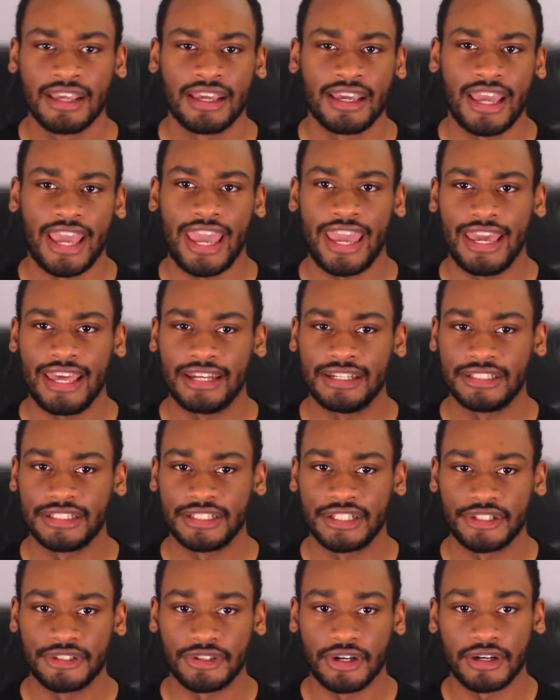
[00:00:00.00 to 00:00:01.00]
and
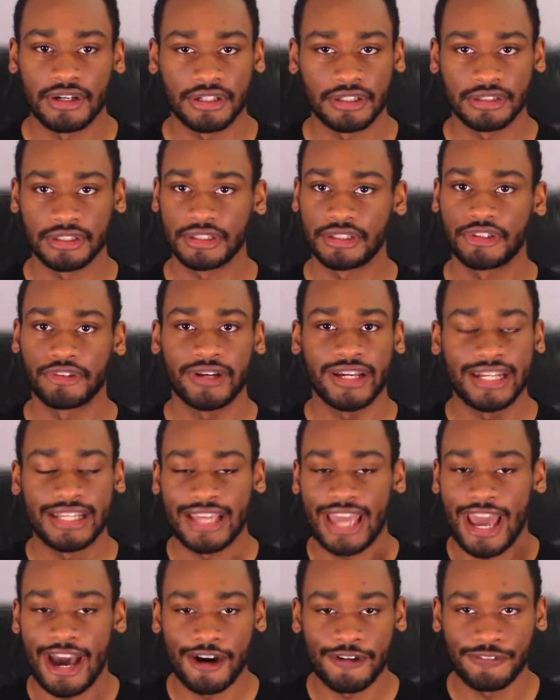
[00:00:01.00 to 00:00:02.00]

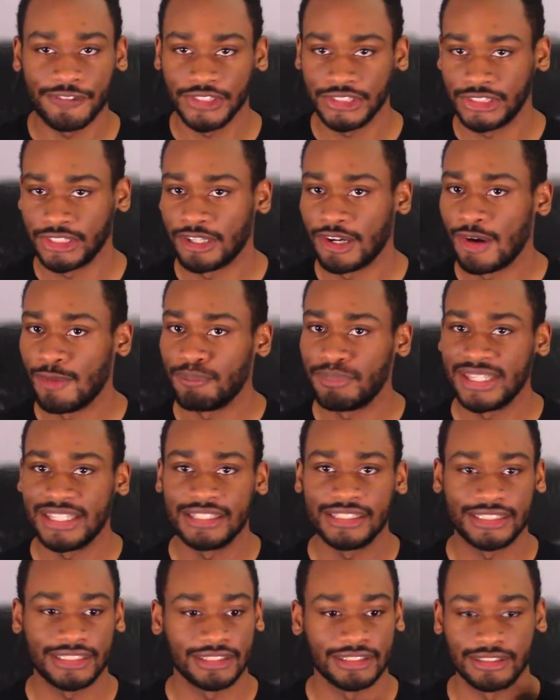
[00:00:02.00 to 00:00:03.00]
creating alpha
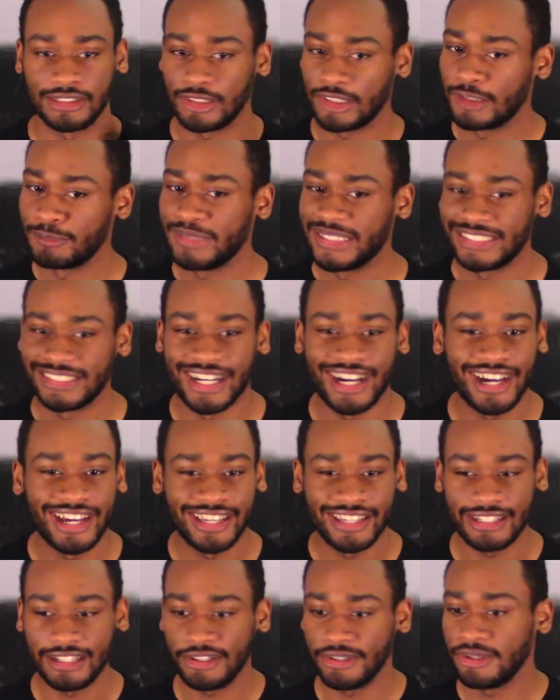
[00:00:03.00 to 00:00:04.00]
zombies, zombie
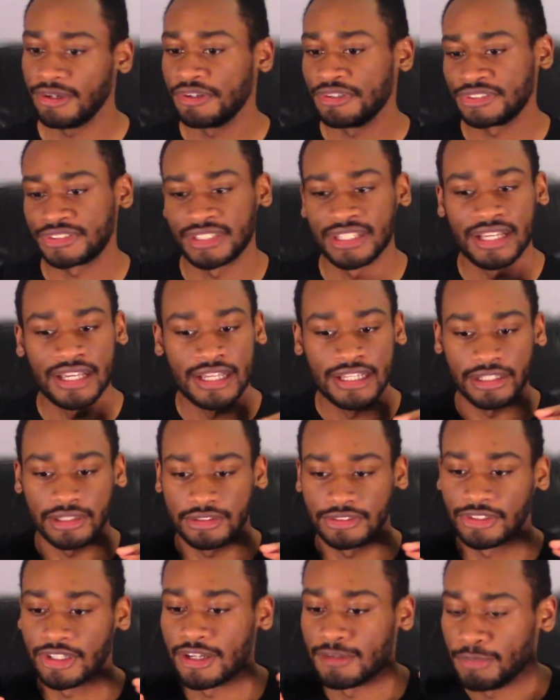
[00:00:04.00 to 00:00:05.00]
tigers,
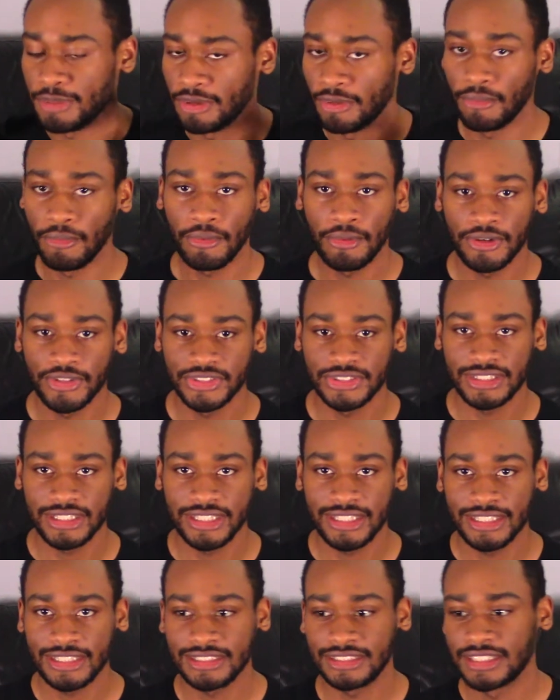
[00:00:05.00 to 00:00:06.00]
zombie
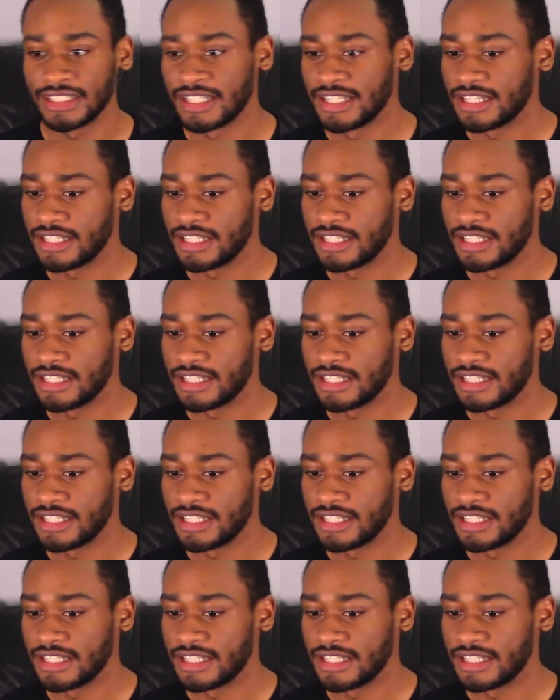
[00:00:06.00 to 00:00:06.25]
horses.